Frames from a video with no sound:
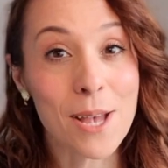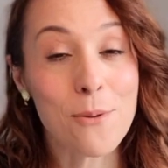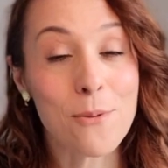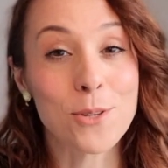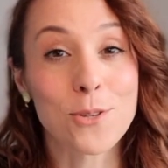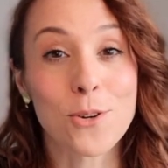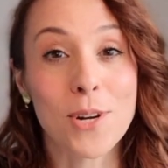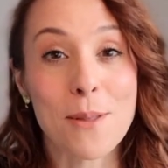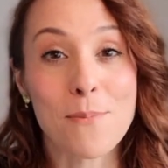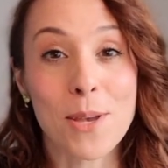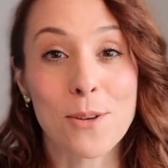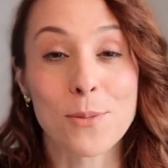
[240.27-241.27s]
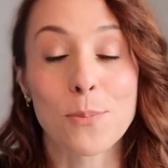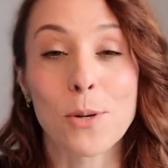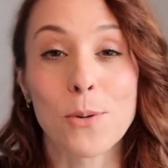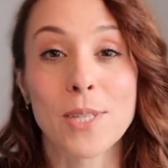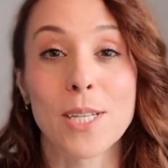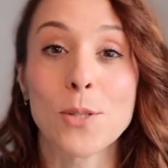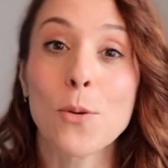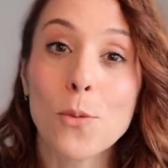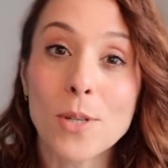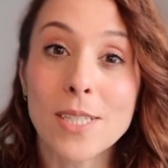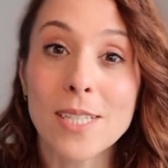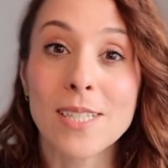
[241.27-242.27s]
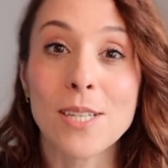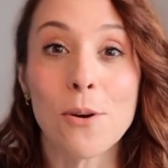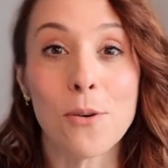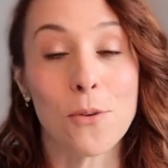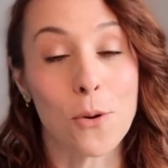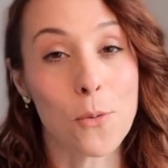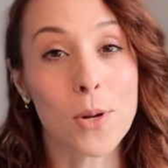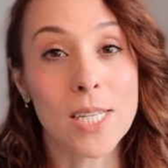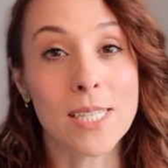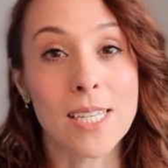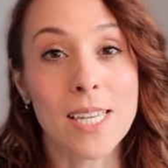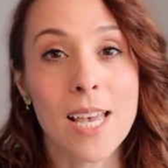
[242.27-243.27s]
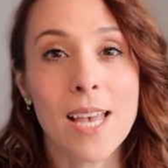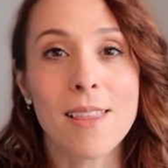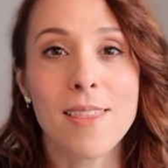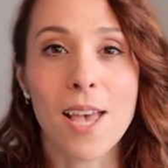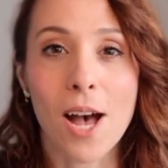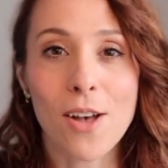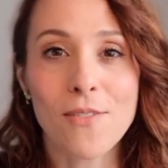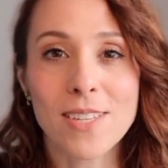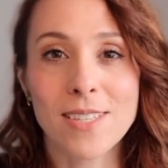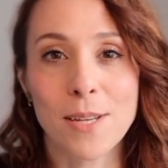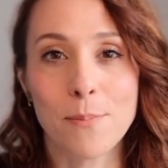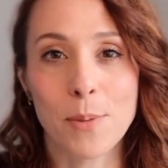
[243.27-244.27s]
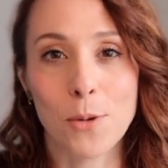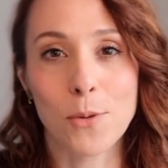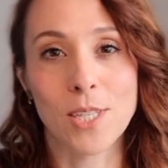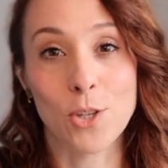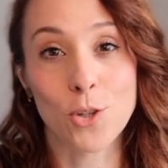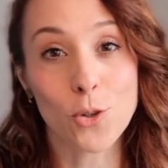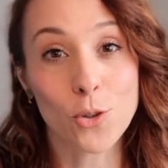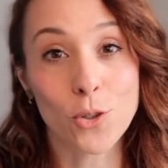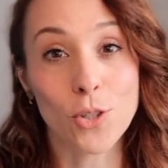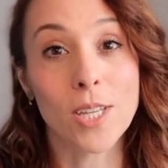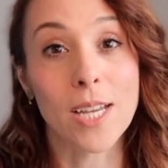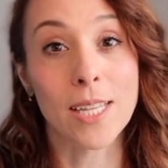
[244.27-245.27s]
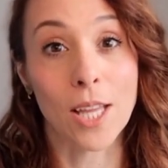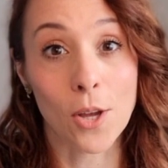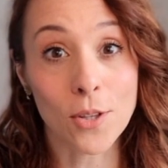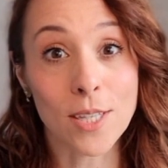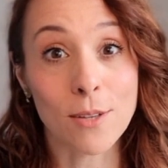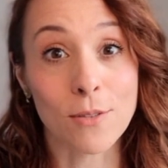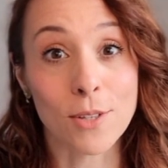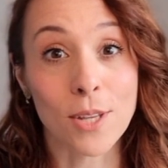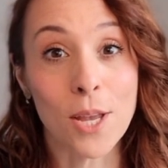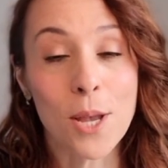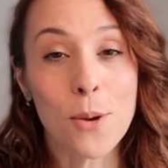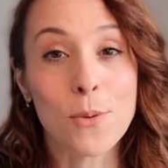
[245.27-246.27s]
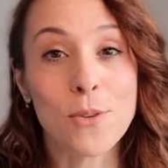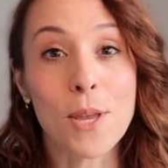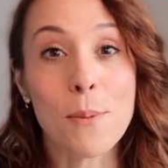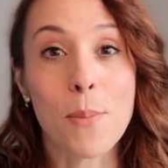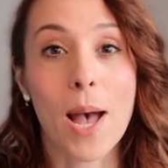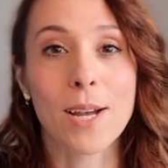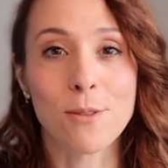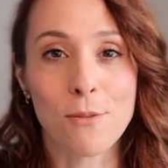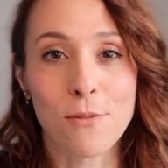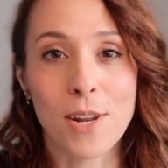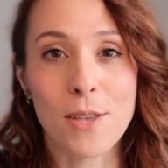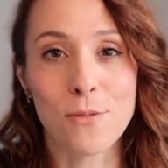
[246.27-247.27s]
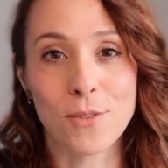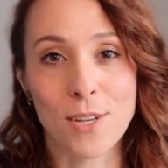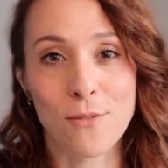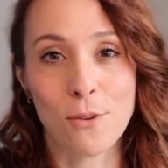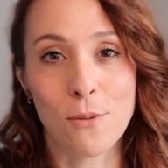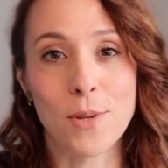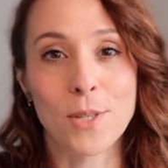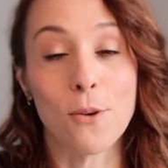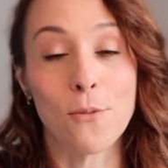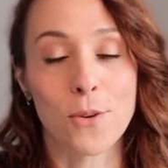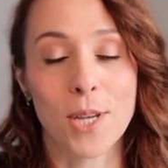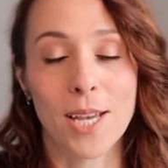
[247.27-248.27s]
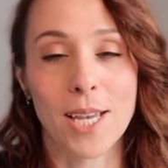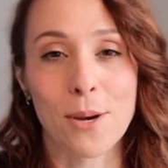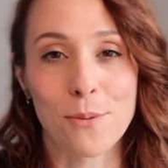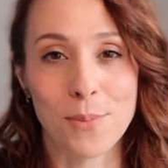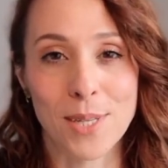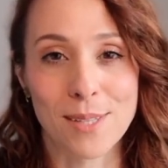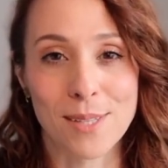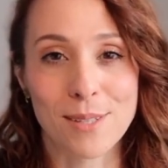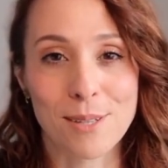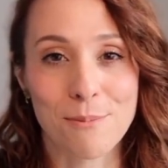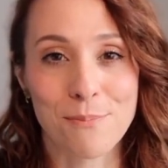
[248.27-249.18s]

when chocolate makers prioritize quantity over quality, the harvesting period is shortened and uneven, which impact the flavor development of the cacao beans.